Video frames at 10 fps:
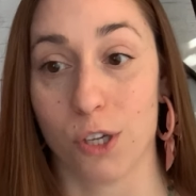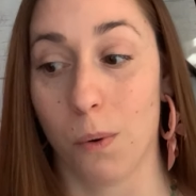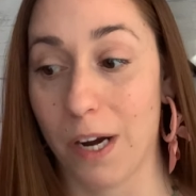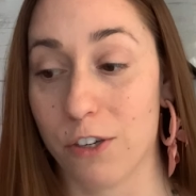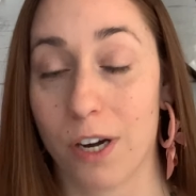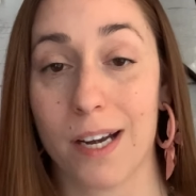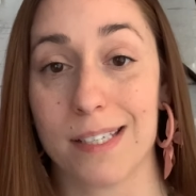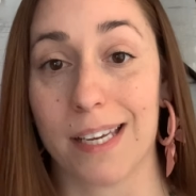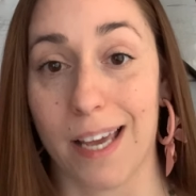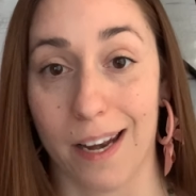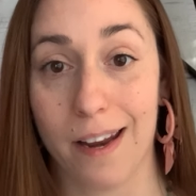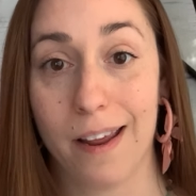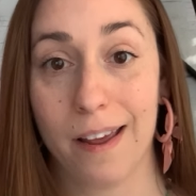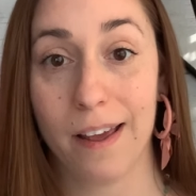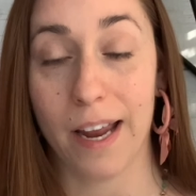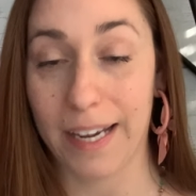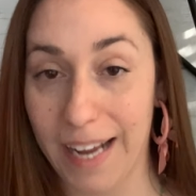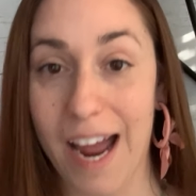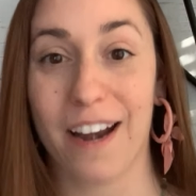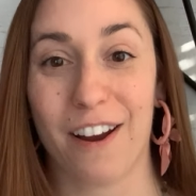So I try not to get any
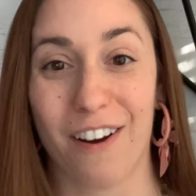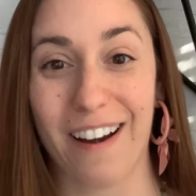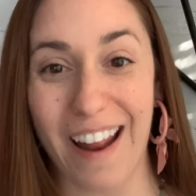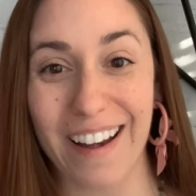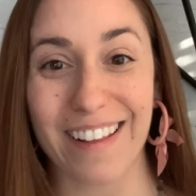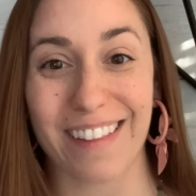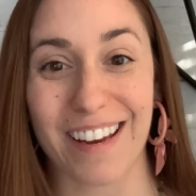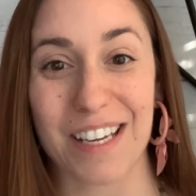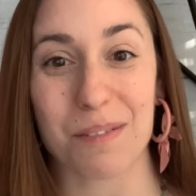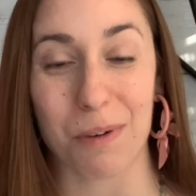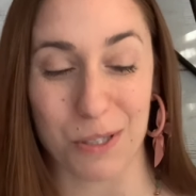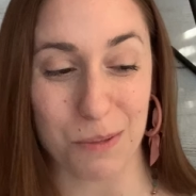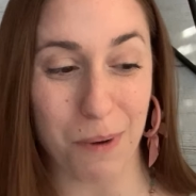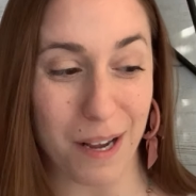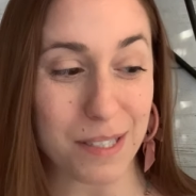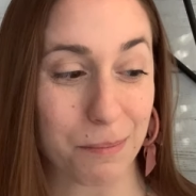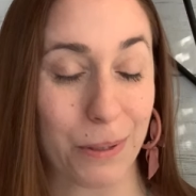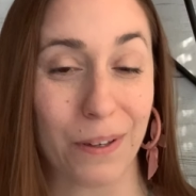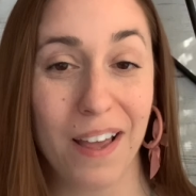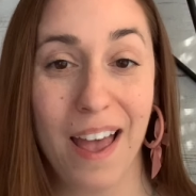cat hair on anything as much as
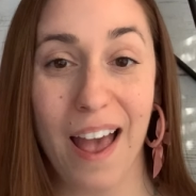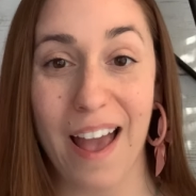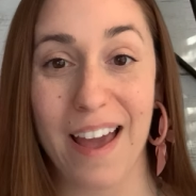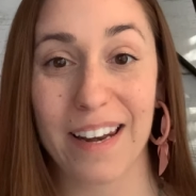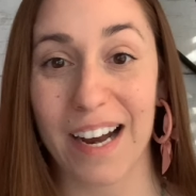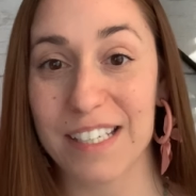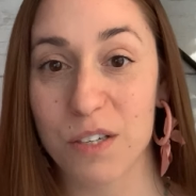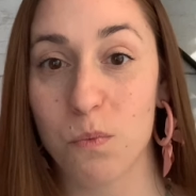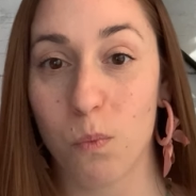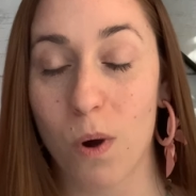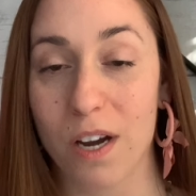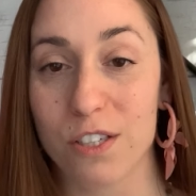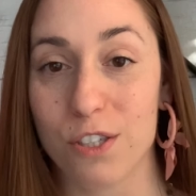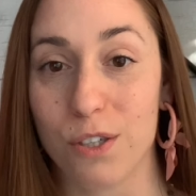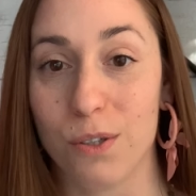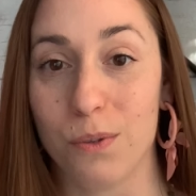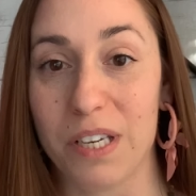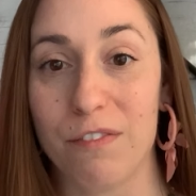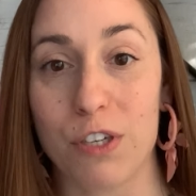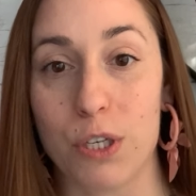possible, and I didn't want to
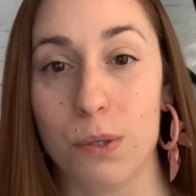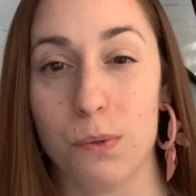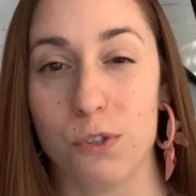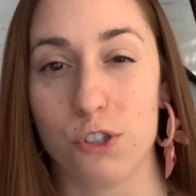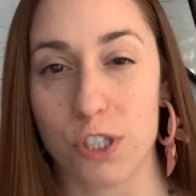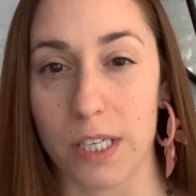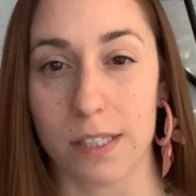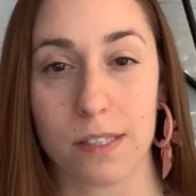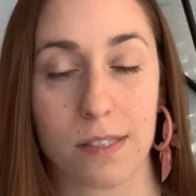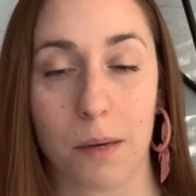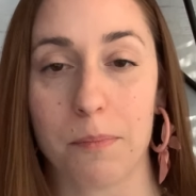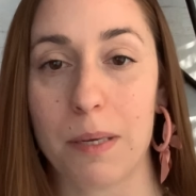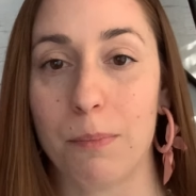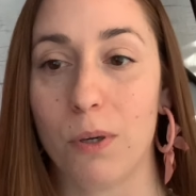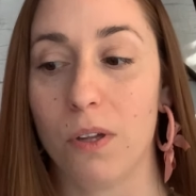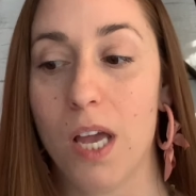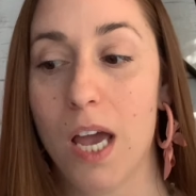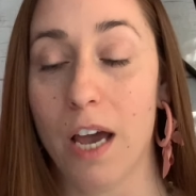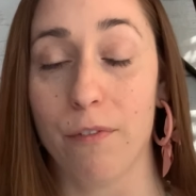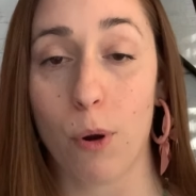even use sheets. Some people
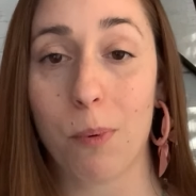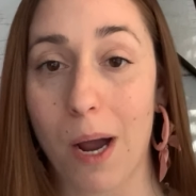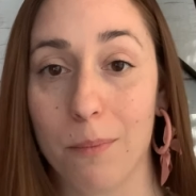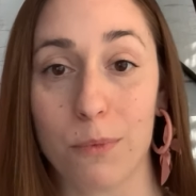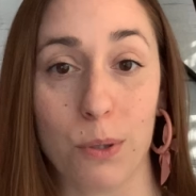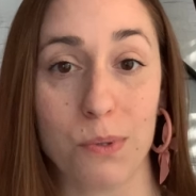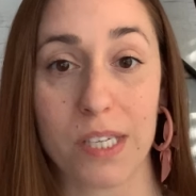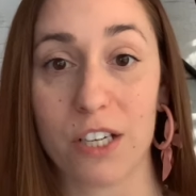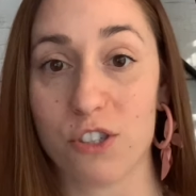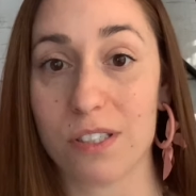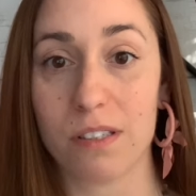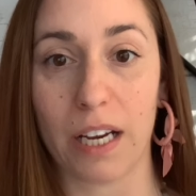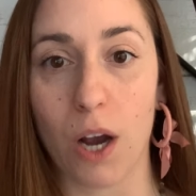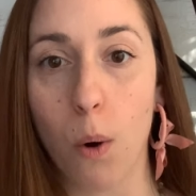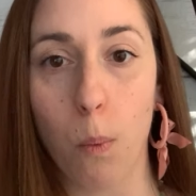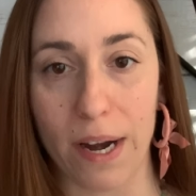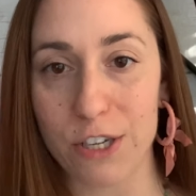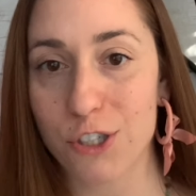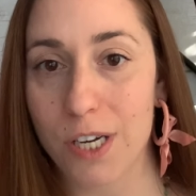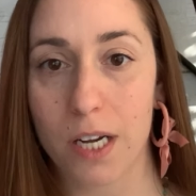have no problem using just like a
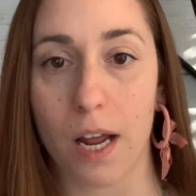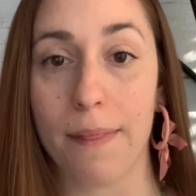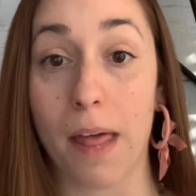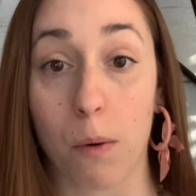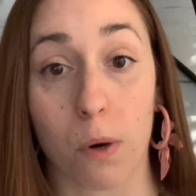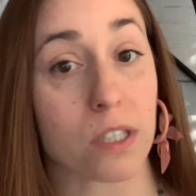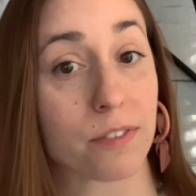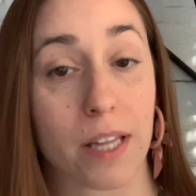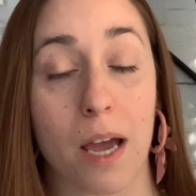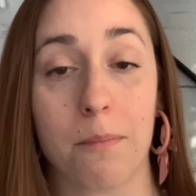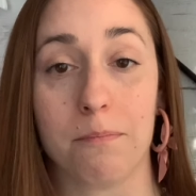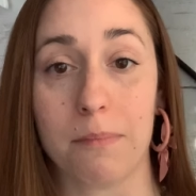white sheet, and that works for them.